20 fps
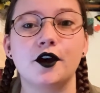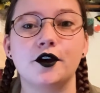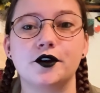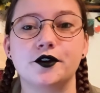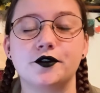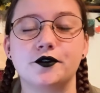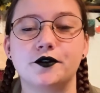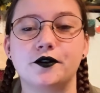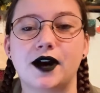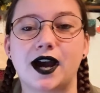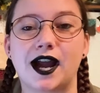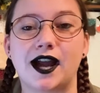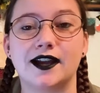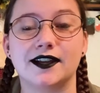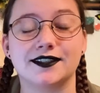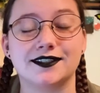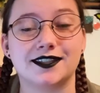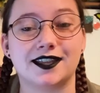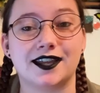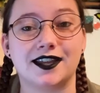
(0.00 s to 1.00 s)
who
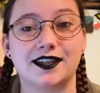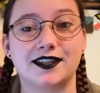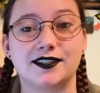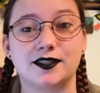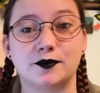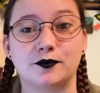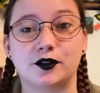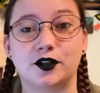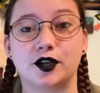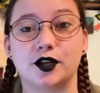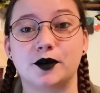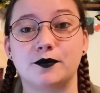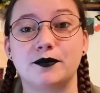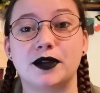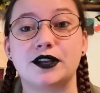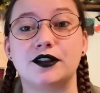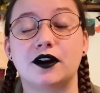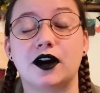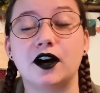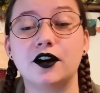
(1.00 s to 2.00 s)
has a similar
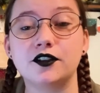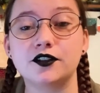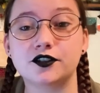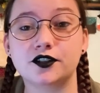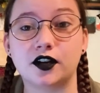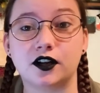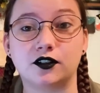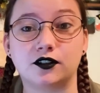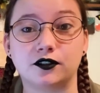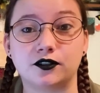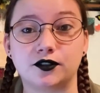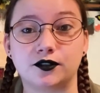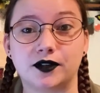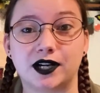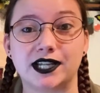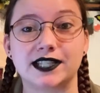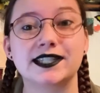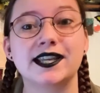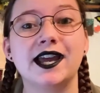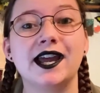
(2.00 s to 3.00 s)
mental health struggle to
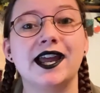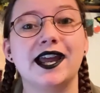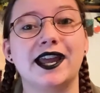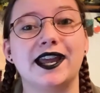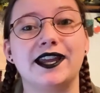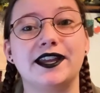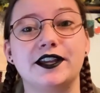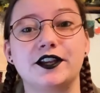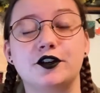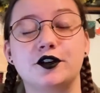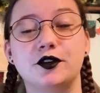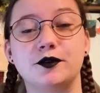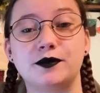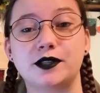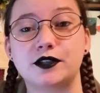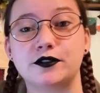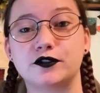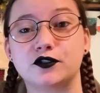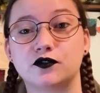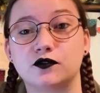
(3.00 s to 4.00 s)
us, it could be
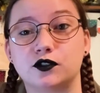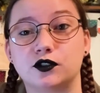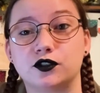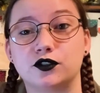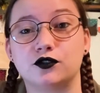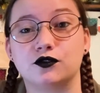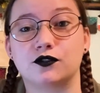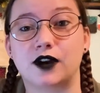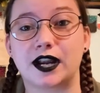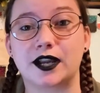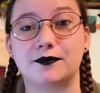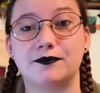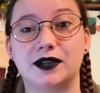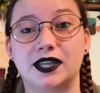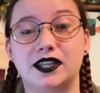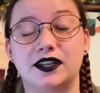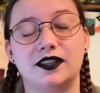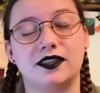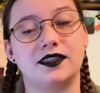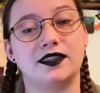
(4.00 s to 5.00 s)
useful to
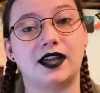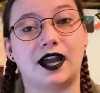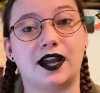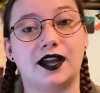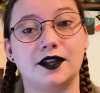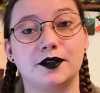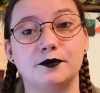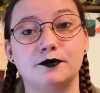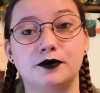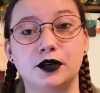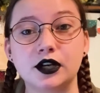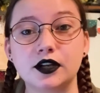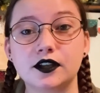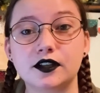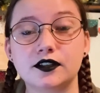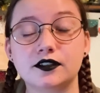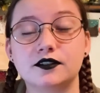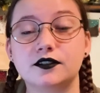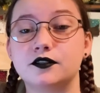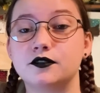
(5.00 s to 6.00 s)
recommend that
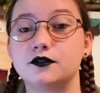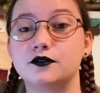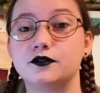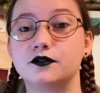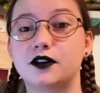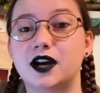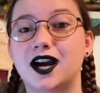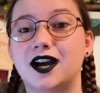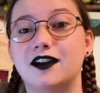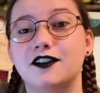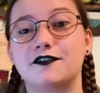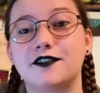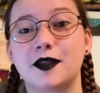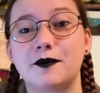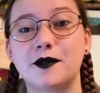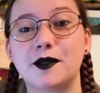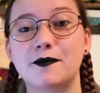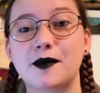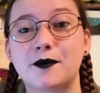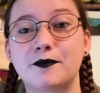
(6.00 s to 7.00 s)
book to uh,
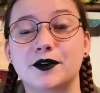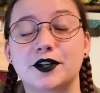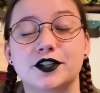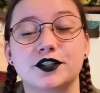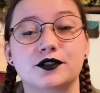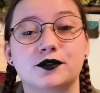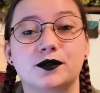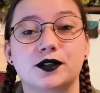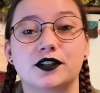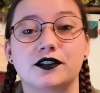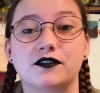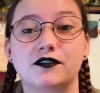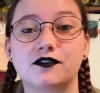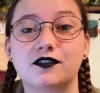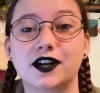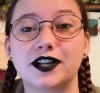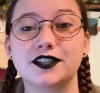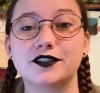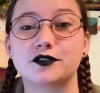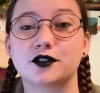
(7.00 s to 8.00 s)
family members or to
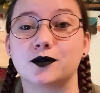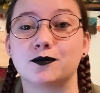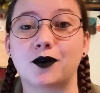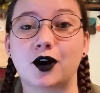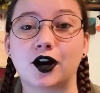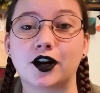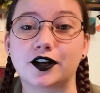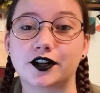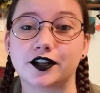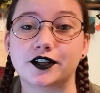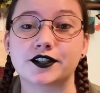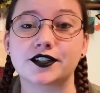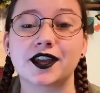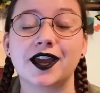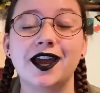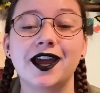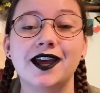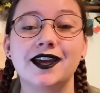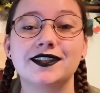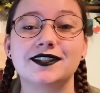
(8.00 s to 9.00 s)
friends or partners
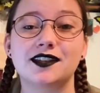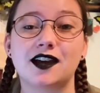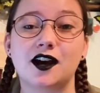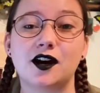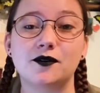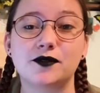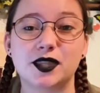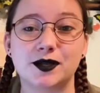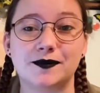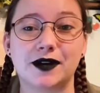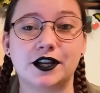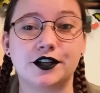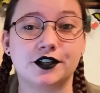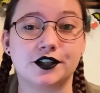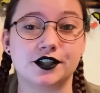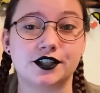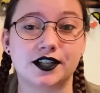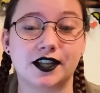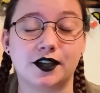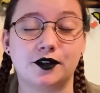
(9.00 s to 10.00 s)
to help them
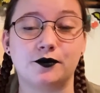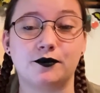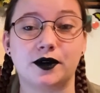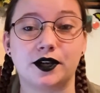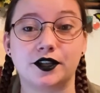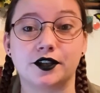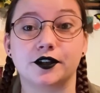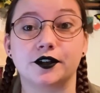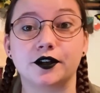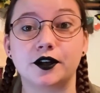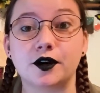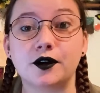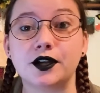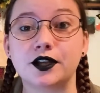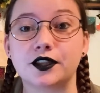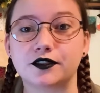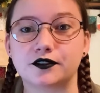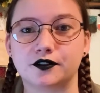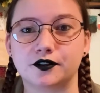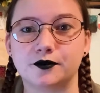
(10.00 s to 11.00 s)
understand what you're
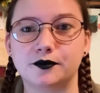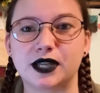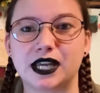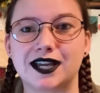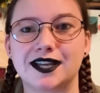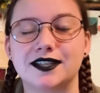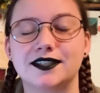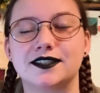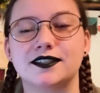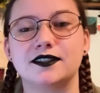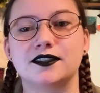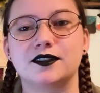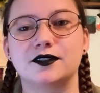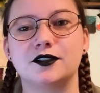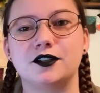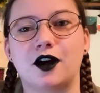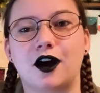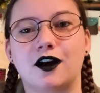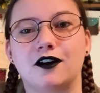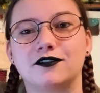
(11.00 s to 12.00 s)
going through because
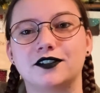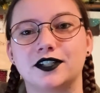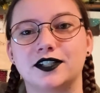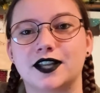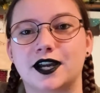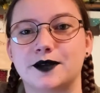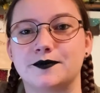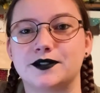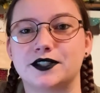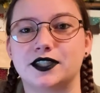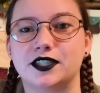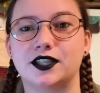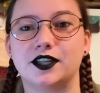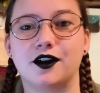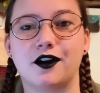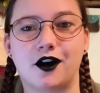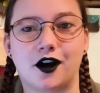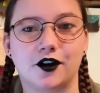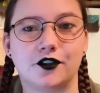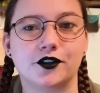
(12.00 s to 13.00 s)
oftentimes the
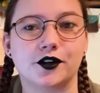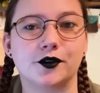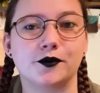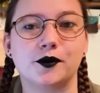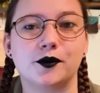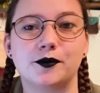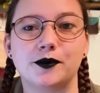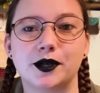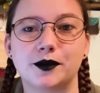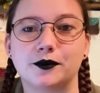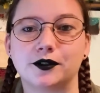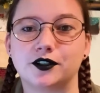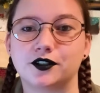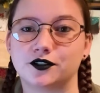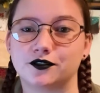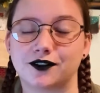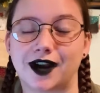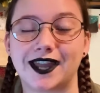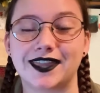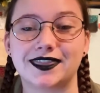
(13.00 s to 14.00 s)
author will be able to
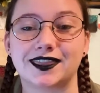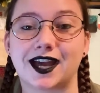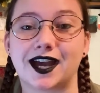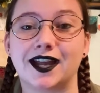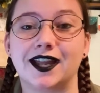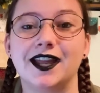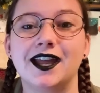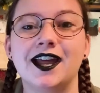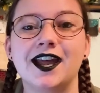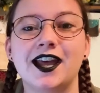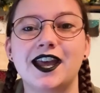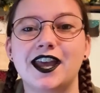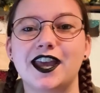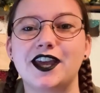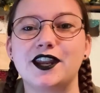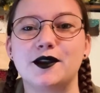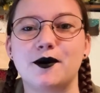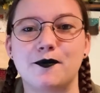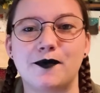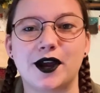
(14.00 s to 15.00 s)
write that in
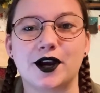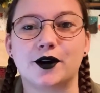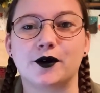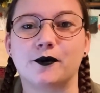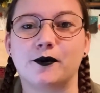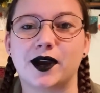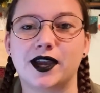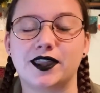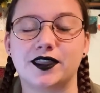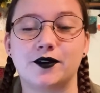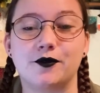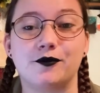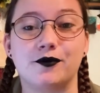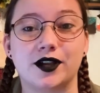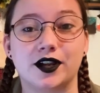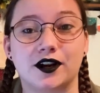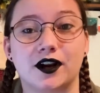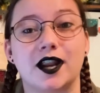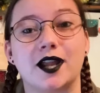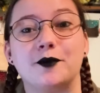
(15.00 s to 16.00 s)
a better way than we
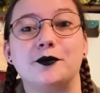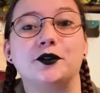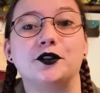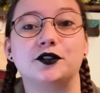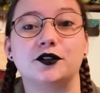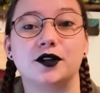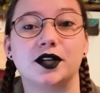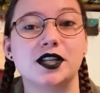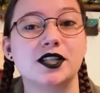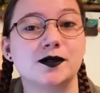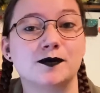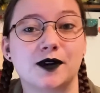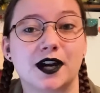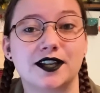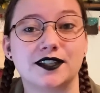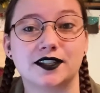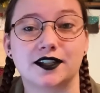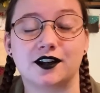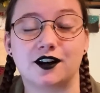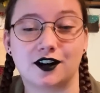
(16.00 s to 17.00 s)
are able to
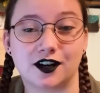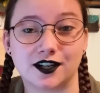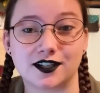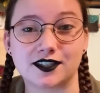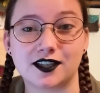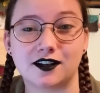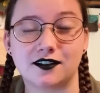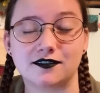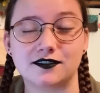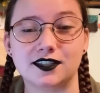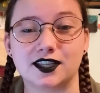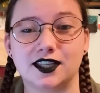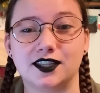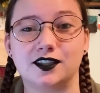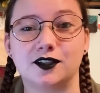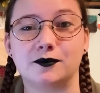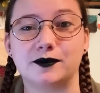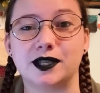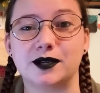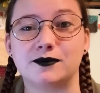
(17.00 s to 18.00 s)
express it ourselves and
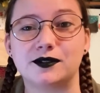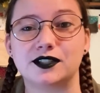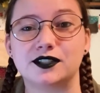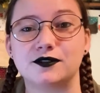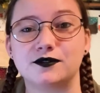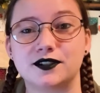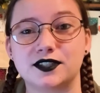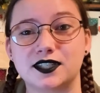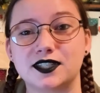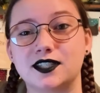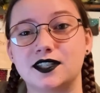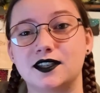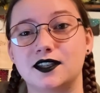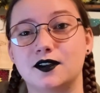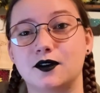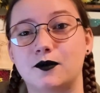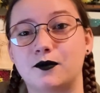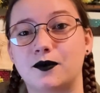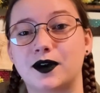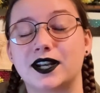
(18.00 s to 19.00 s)
they'll be able to see
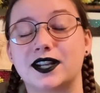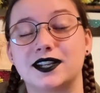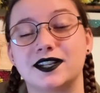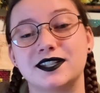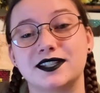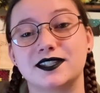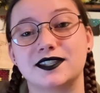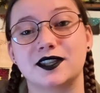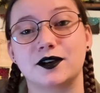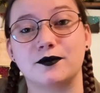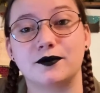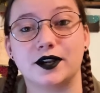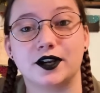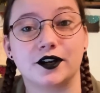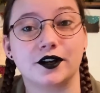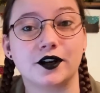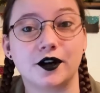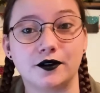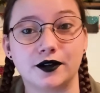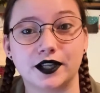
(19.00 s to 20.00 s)
what it is that we are
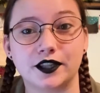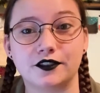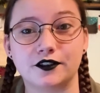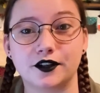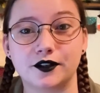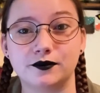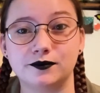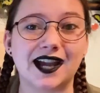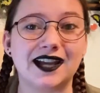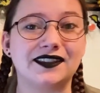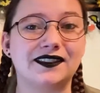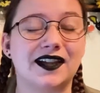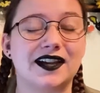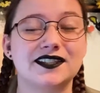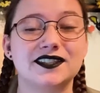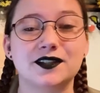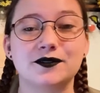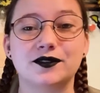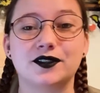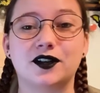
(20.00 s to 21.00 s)
going through. And
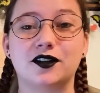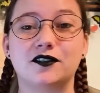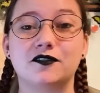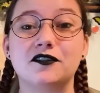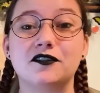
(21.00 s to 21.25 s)
lastly, with all